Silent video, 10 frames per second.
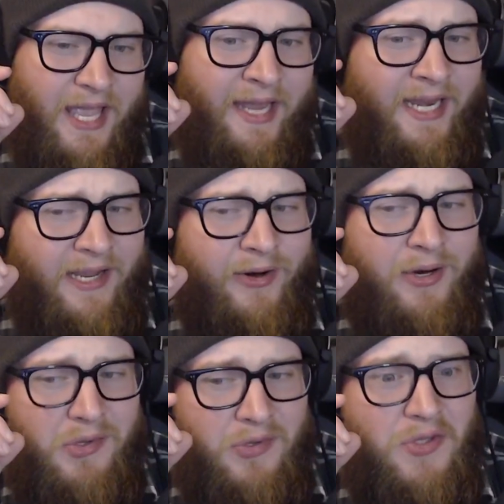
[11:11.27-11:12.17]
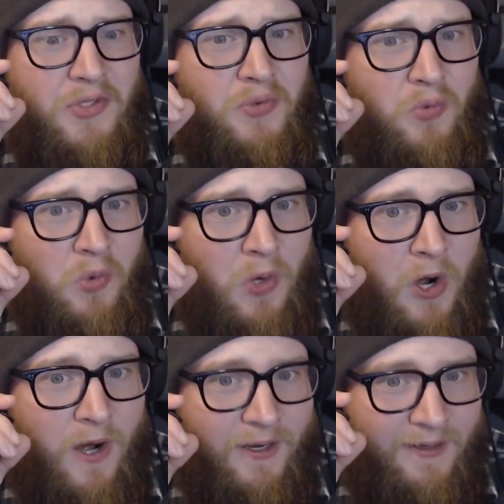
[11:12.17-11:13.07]
In here, it's
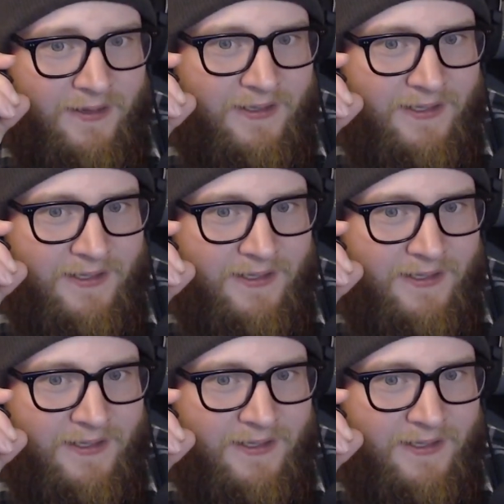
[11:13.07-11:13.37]
strong.